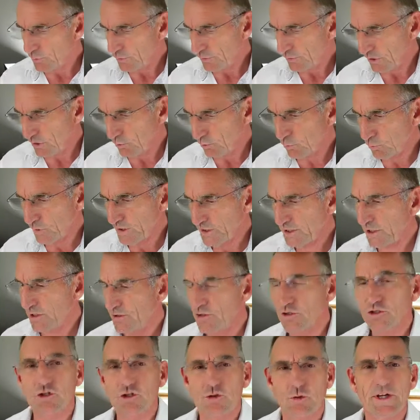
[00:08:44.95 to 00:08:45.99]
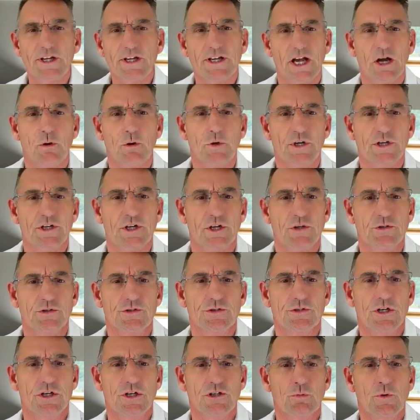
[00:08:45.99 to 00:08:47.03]
that we can shrink our windows
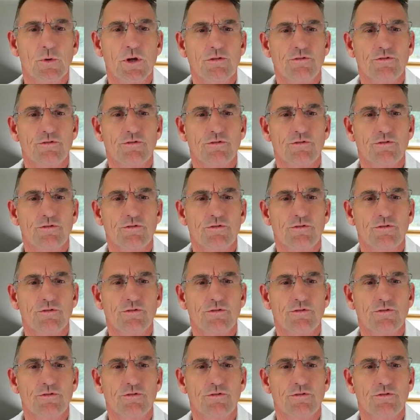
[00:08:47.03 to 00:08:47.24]
as well,